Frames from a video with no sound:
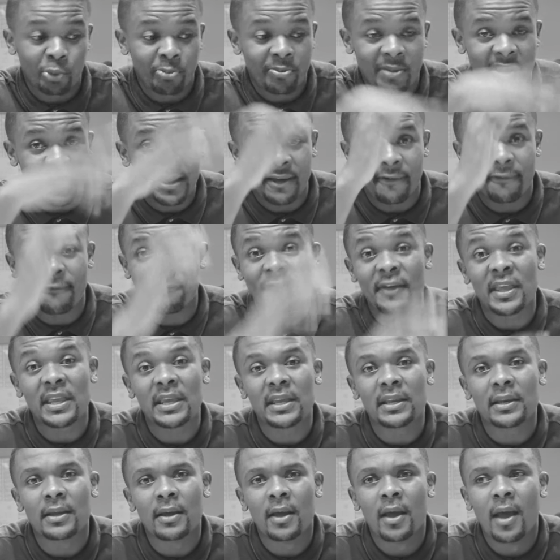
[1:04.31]
media
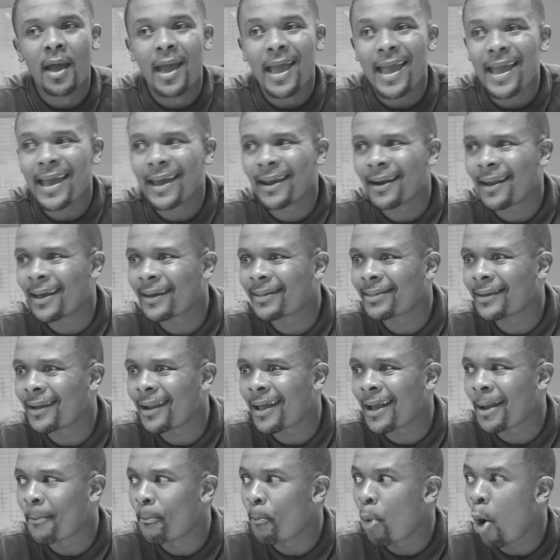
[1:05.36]
feed, and like they're
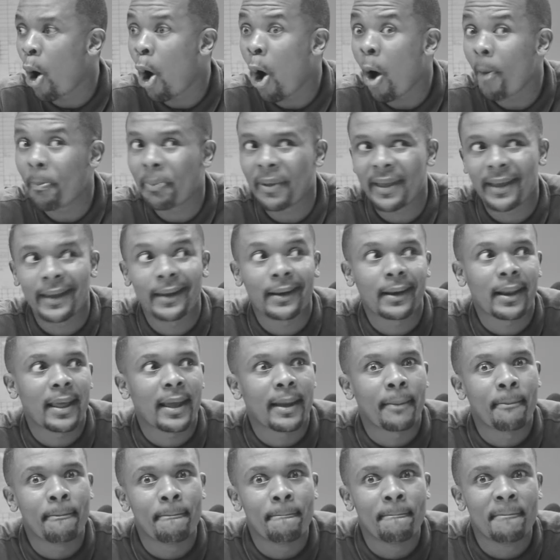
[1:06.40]
like popping at
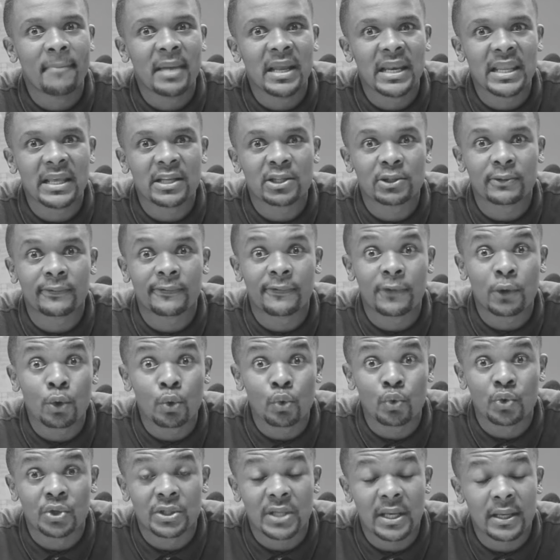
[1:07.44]
like millions of
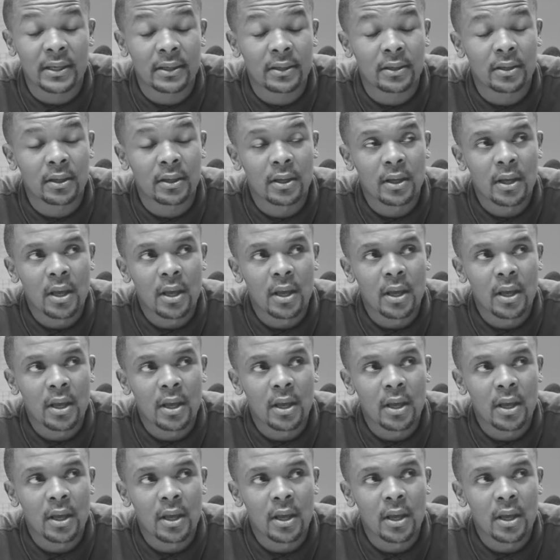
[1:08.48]
views and